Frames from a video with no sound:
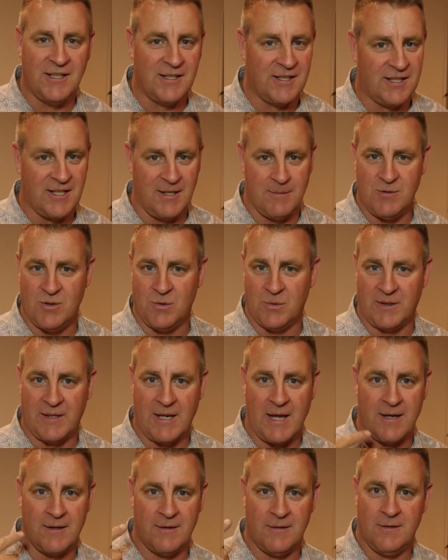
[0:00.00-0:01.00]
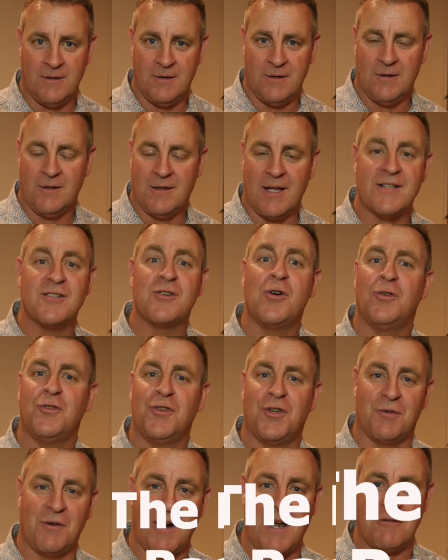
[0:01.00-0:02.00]
going to keep doing that. That's
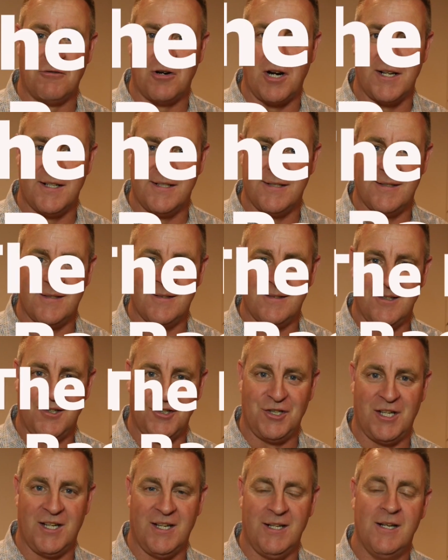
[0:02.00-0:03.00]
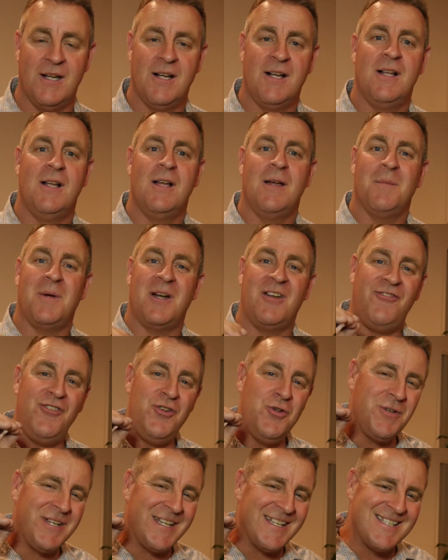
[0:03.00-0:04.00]
called the rat race. Okay? But if
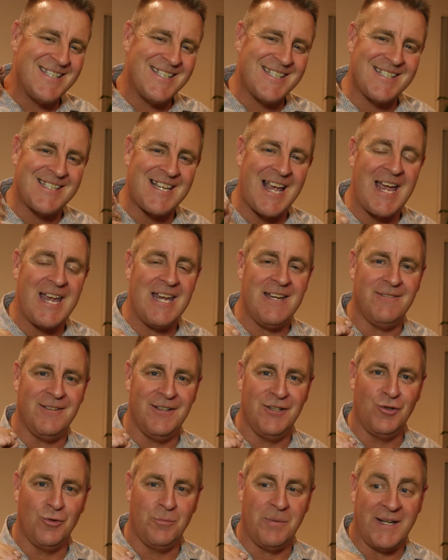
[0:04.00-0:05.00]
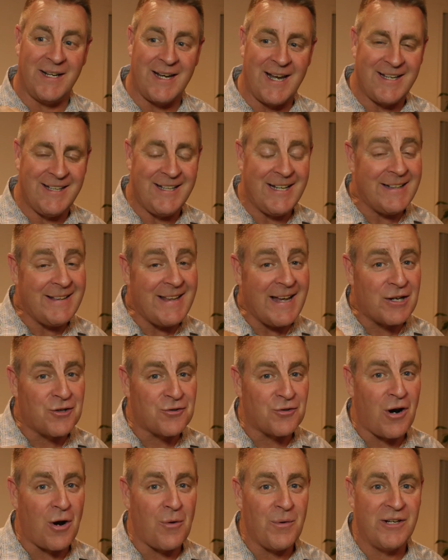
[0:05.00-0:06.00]
you can save a little bit and get that
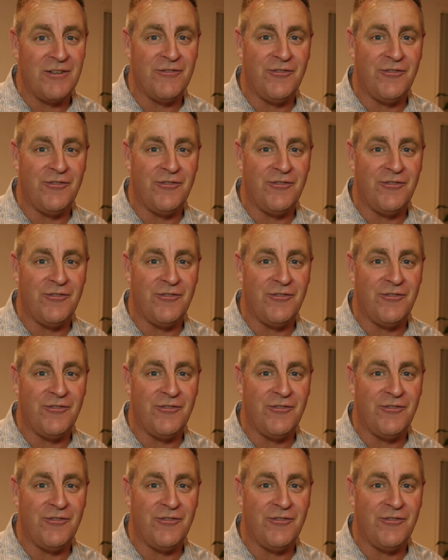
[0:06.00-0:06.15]
growing